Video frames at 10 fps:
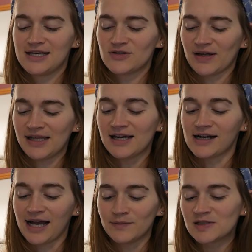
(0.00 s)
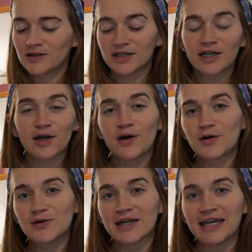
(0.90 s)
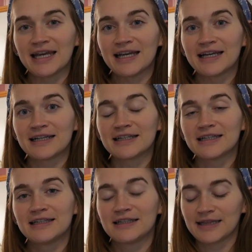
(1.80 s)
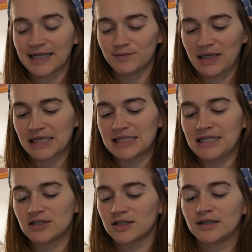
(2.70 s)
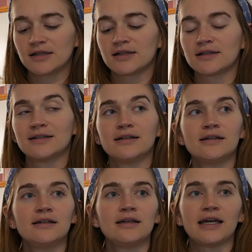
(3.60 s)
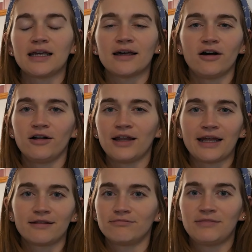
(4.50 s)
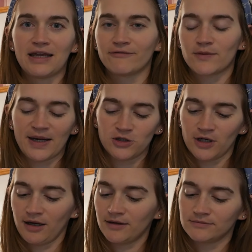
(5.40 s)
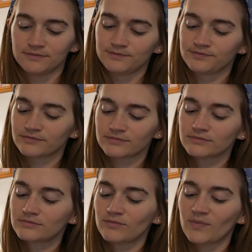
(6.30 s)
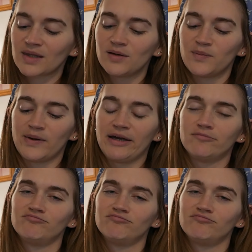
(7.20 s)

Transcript: So I think I'm still gonna go and like meet the teacher and get all like the information, but